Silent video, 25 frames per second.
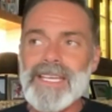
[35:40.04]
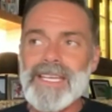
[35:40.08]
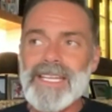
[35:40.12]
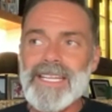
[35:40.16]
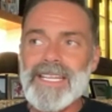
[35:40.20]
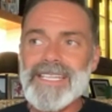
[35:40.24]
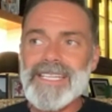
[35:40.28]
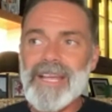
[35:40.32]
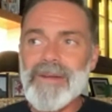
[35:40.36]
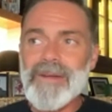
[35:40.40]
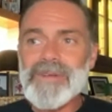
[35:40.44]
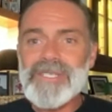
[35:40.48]

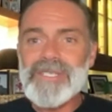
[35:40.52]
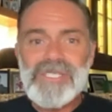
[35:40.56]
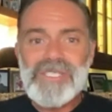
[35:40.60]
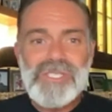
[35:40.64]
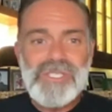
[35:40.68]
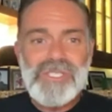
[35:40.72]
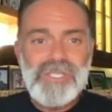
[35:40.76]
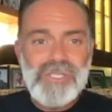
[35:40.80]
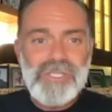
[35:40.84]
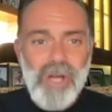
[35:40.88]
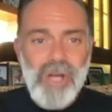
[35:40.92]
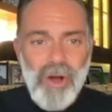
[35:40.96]
there is
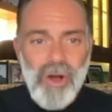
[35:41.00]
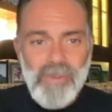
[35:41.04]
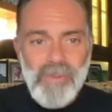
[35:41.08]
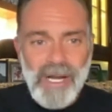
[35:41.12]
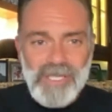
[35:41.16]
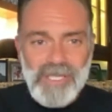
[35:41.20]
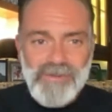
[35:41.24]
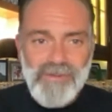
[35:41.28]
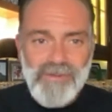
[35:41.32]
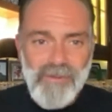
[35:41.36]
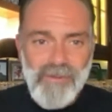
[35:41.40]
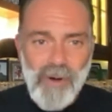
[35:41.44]
so
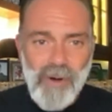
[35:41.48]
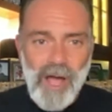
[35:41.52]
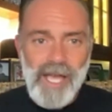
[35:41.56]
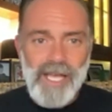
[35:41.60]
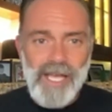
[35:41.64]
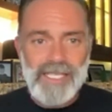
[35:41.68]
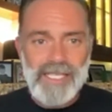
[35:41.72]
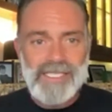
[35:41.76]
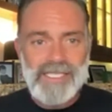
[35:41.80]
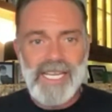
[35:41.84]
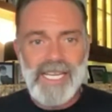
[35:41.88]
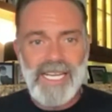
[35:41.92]
much
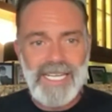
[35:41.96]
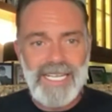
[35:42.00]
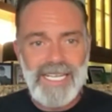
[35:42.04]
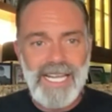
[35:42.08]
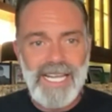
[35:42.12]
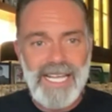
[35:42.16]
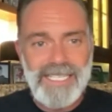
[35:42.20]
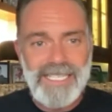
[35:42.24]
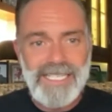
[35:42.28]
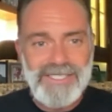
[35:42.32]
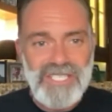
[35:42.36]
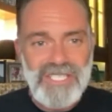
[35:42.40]
variety
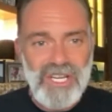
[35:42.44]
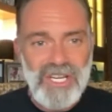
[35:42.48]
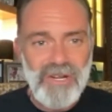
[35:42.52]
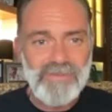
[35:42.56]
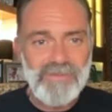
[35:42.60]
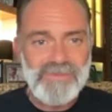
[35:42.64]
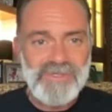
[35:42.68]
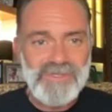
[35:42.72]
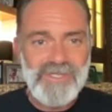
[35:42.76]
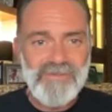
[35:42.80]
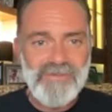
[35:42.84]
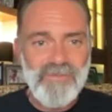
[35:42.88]
in
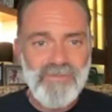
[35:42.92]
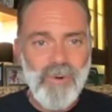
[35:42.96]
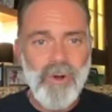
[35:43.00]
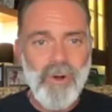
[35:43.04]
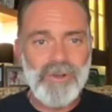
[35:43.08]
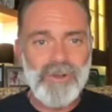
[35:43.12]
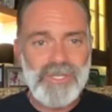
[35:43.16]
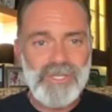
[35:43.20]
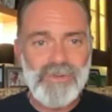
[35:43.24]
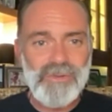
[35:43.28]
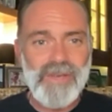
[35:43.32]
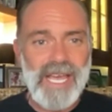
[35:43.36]
terms of
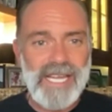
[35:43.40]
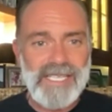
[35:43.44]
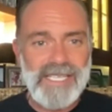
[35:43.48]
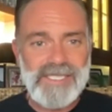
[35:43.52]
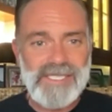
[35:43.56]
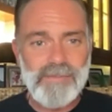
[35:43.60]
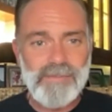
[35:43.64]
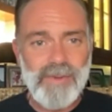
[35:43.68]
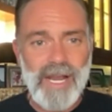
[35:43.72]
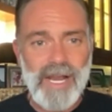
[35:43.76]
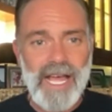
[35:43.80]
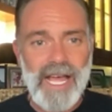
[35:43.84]
what you get to
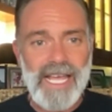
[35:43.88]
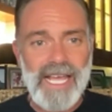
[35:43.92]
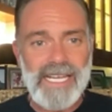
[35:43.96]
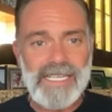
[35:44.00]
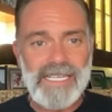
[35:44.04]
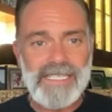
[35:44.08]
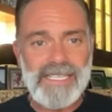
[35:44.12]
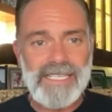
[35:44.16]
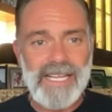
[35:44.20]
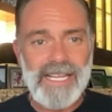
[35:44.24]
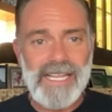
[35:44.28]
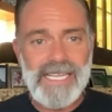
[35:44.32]

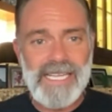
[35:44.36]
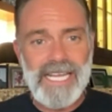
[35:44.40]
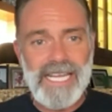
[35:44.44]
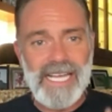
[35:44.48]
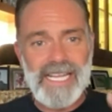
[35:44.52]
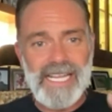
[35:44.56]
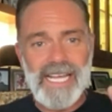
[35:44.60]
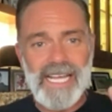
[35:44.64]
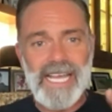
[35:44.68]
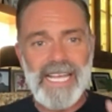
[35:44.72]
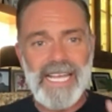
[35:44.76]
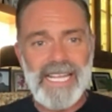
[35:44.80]
play.
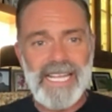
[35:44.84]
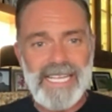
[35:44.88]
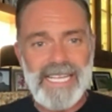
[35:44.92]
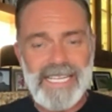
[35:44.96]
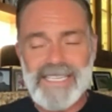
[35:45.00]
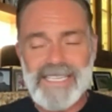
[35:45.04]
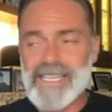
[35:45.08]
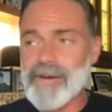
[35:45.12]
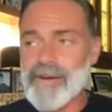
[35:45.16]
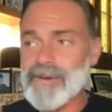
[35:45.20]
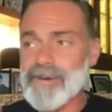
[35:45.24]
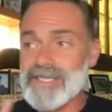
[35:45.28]

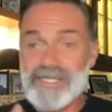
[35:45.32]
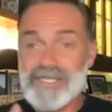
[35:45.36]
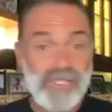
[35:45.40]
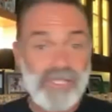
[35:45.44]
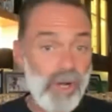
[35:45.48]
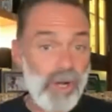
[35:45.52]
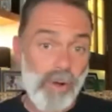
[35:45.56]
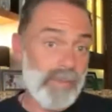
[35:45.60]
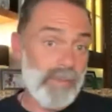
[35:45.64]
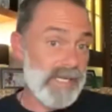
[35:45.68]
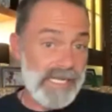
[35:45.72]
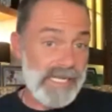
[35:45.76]
There is
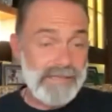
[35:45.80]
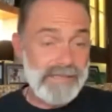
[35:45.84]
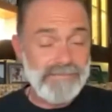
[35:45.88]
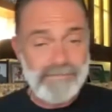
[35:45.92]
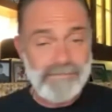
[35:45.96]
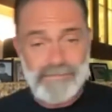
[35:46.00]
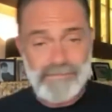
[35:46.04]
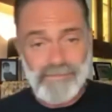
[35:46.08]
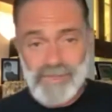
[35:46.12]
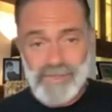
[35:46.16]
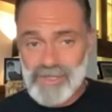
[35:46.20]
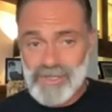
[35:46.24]

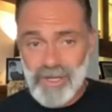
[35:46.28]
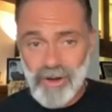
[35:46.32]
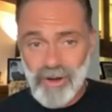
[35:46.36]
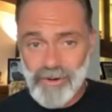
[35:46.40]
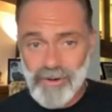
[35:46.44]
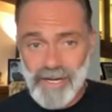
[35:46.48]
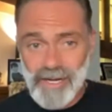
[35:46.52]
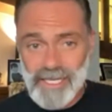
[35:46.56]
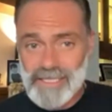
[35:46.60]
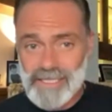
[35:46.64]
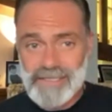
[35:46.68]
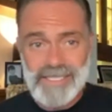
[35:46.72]
comedy with
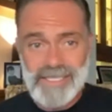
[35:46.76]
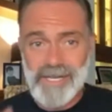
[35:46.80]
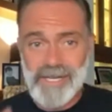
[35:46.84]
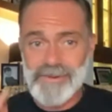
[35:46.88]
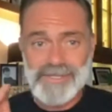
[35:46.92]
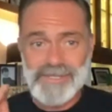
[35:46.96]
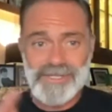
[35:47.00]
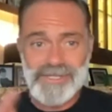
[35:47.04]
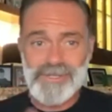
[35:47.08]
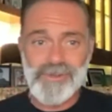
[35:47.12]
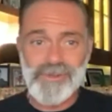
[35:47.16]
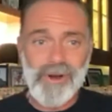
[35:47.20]
Corrie, there
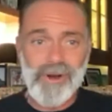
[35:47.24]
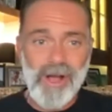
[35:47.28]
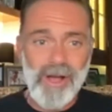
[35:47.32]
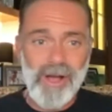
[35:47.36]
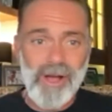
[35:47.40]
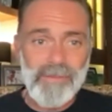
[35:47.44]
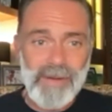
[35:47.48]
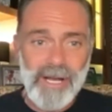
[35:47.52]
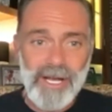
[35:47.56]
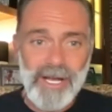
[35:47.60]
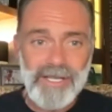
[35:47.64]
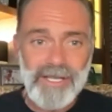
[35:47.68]
is
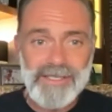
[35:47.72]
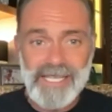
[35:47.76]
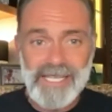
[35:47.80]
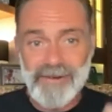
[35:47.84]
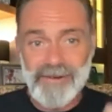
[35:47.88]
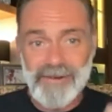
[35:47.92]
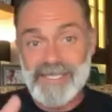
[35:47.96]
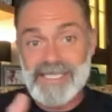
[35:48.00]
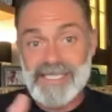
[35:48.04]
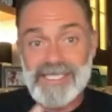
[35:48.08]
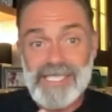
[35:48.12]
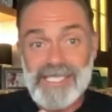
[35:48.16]
drama,
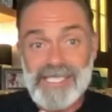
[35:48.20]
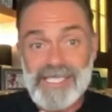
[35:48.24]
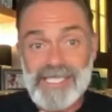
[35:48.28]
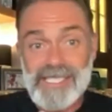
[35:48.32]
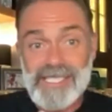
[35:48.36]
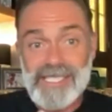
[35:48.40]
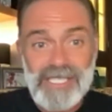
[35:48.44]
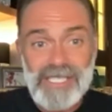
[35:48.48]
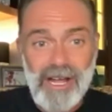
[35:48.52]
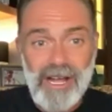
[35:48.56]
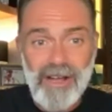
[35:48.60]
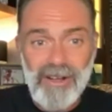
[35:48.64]
there is the
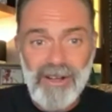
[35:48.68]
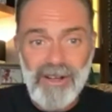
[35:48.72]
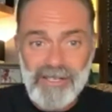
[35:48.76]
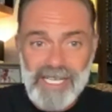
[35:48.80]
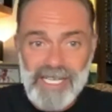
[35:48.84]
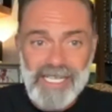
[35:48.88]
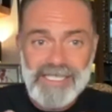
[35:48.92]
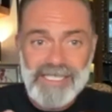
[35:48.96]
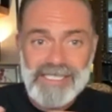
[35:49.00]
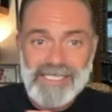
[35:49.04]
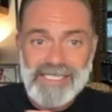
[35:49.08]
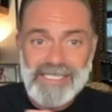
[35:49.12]

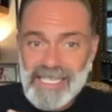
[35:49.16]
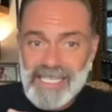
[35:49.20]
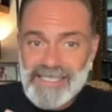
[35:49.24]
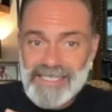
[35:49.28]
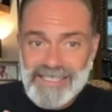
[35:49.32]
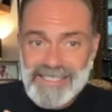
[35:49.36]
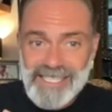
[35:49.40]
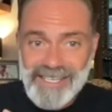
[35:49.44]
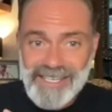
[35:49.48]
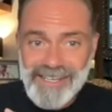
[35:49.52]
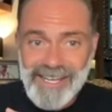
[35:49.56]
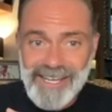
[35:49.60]
darkness, there's the
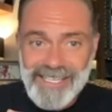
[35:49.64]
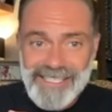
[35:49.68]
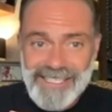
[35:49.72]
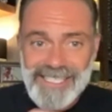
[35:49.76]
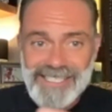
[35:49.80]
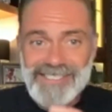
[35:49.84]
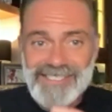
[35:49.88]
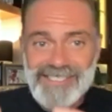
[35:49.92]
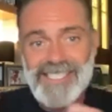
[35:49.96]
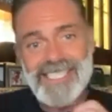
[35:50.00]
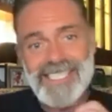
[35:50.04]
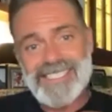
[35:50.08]
lightness,
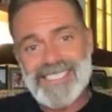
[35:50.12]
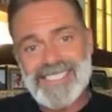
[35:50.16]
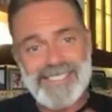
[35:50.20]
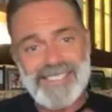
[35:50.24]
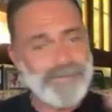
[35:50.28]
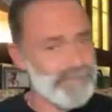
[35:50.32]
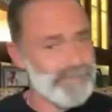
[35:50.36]
there's